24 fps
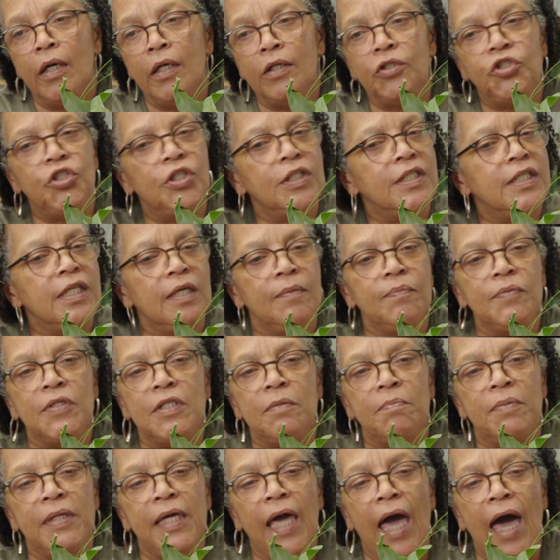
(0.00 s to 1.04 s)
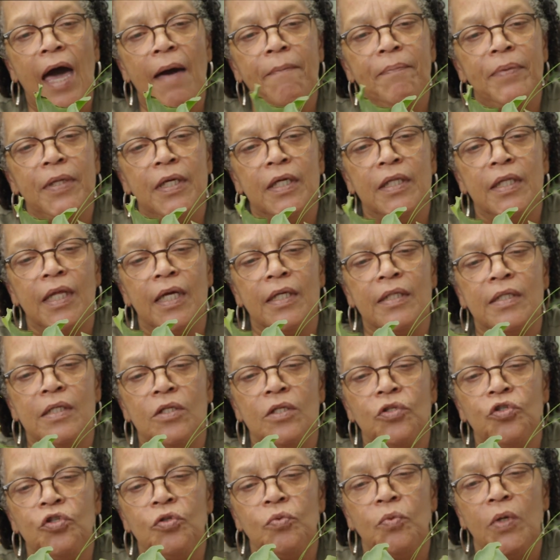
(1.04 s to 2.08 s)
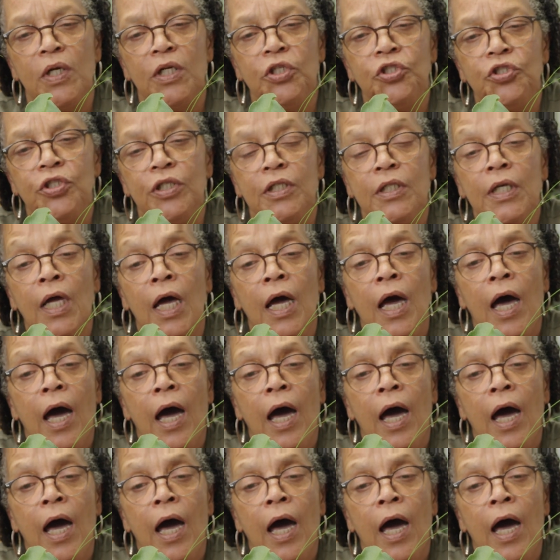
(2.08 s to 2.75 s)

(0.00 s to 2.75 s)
She seems to be happy in that situation.